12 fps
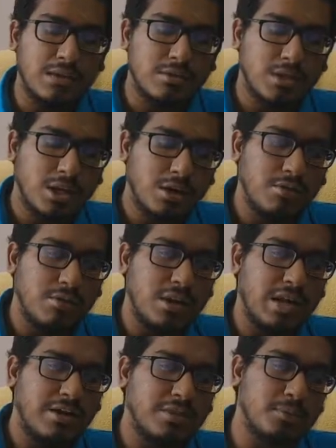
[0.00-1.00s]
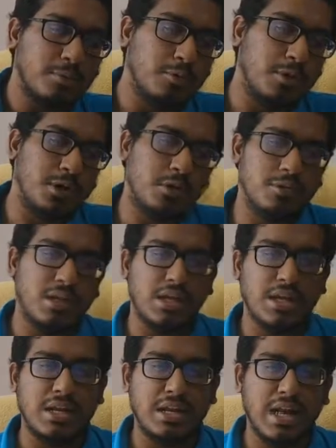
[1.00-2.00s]
So now let us move on to
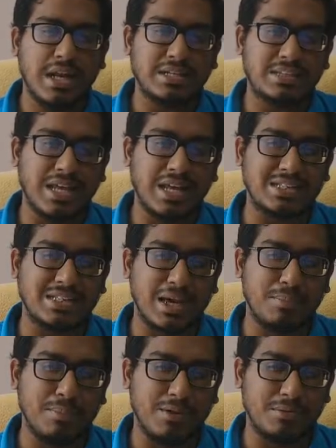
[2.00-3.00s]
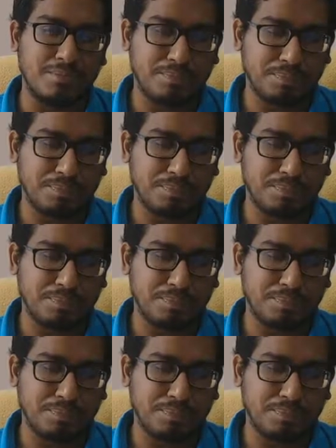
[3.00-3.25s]
the next example.